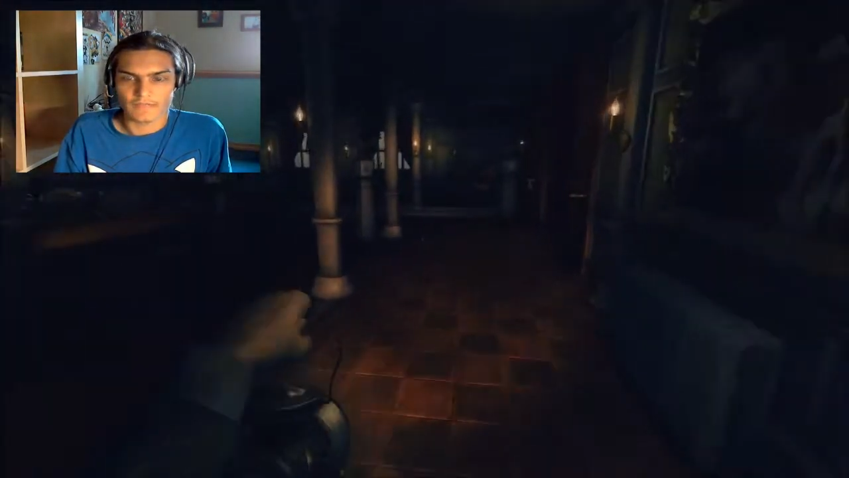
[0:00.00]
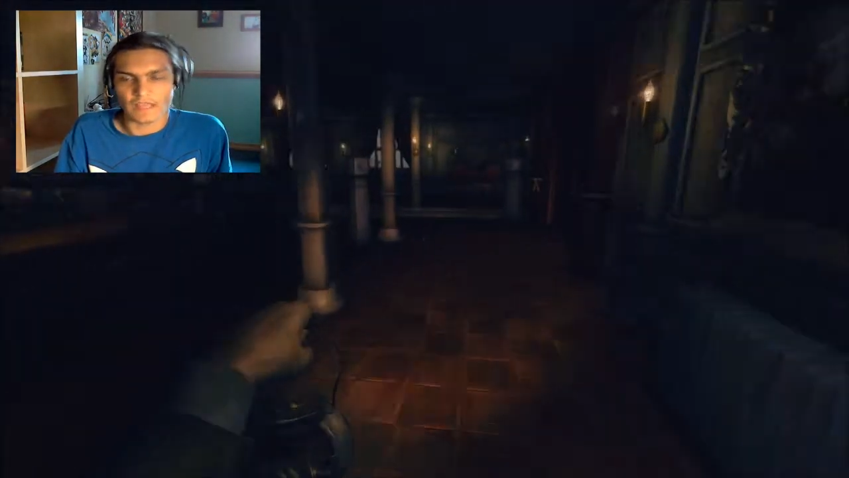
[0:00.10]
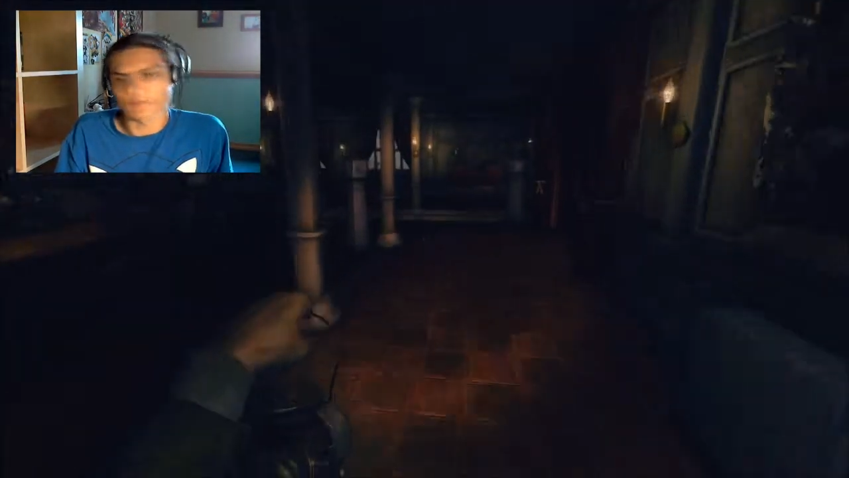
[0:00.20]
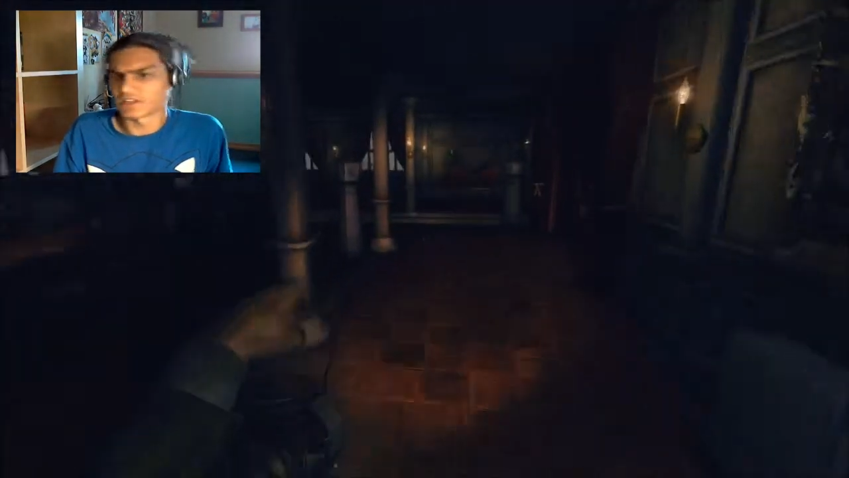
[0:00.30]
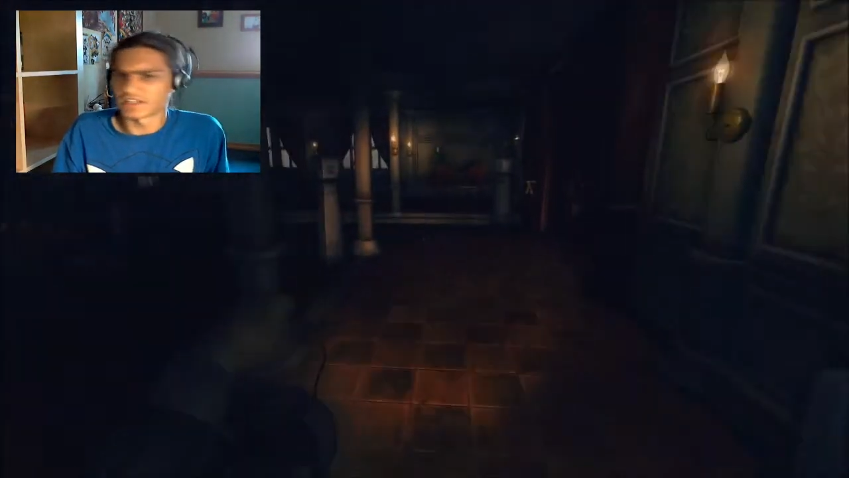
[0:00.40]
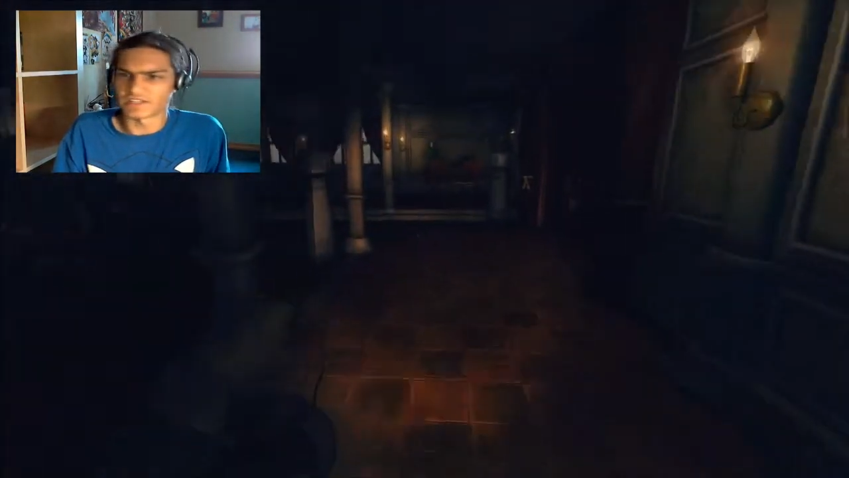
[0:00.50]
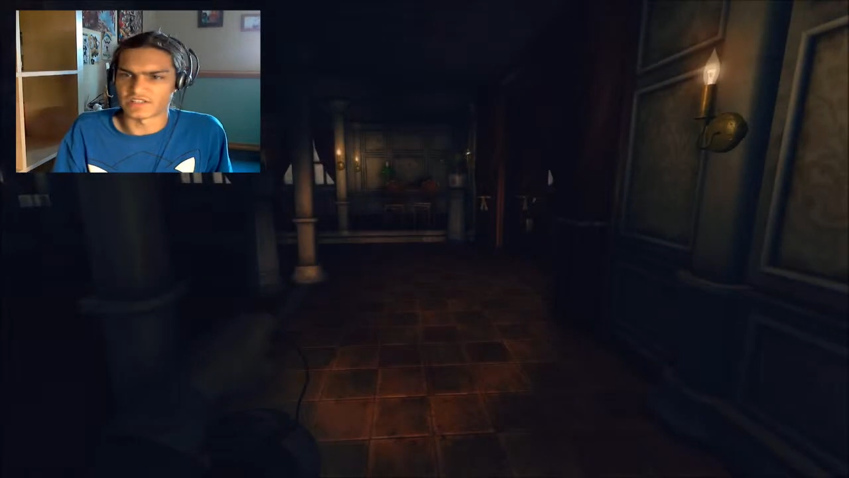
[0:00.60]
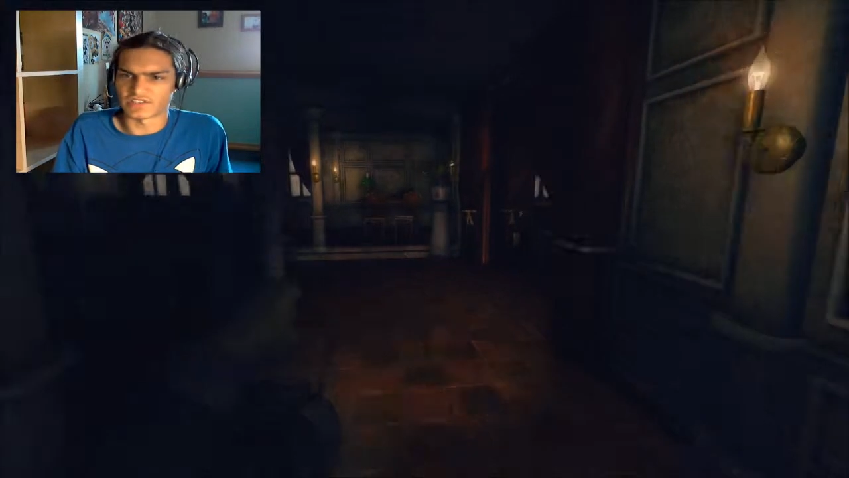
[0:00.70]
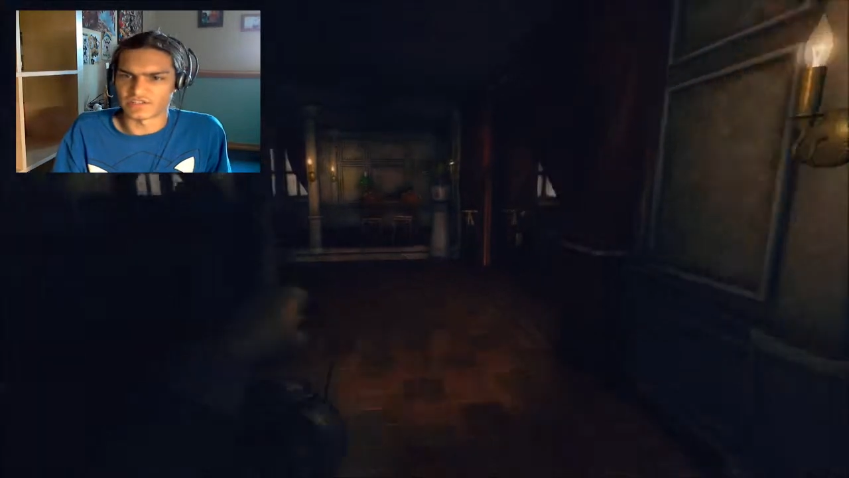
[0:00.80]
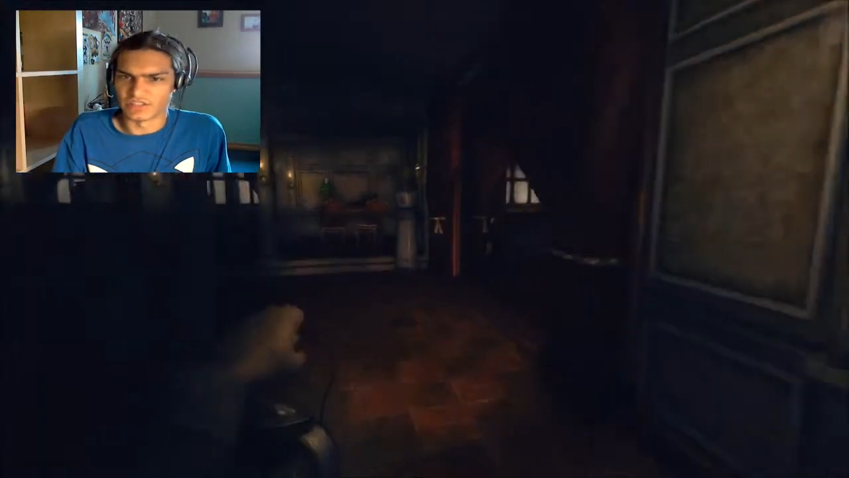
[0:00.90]
I'm gonna guess that
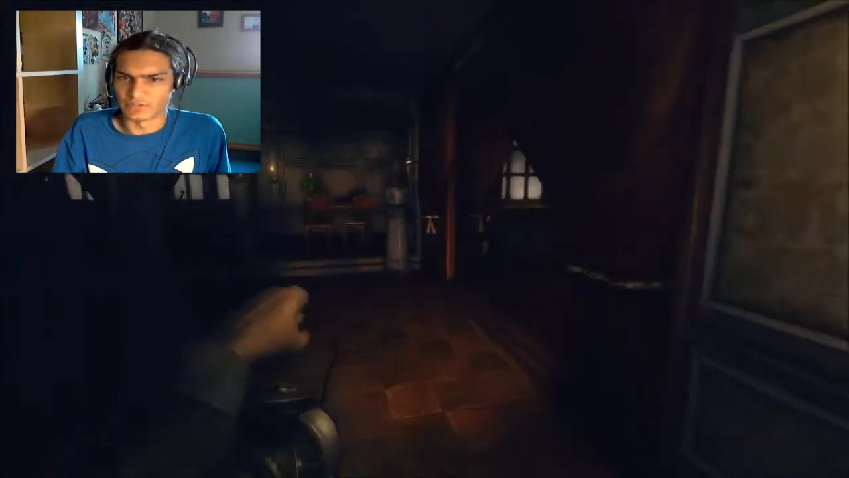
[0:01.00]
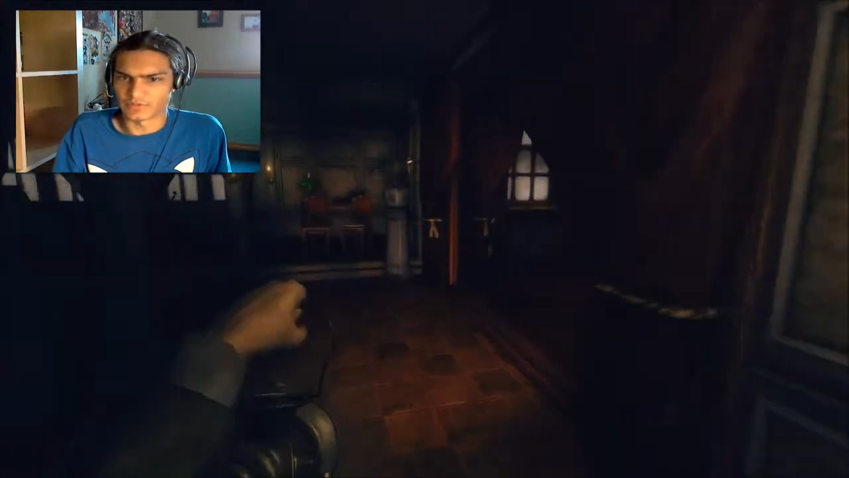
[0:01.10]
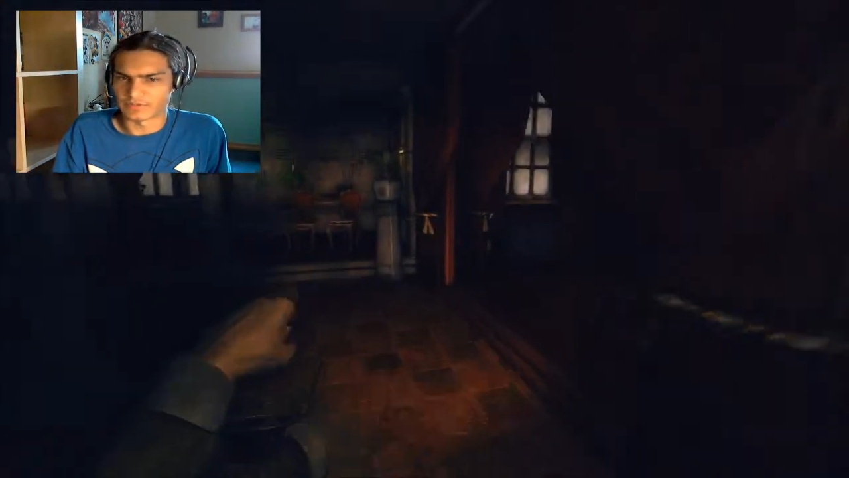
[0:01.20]
just loops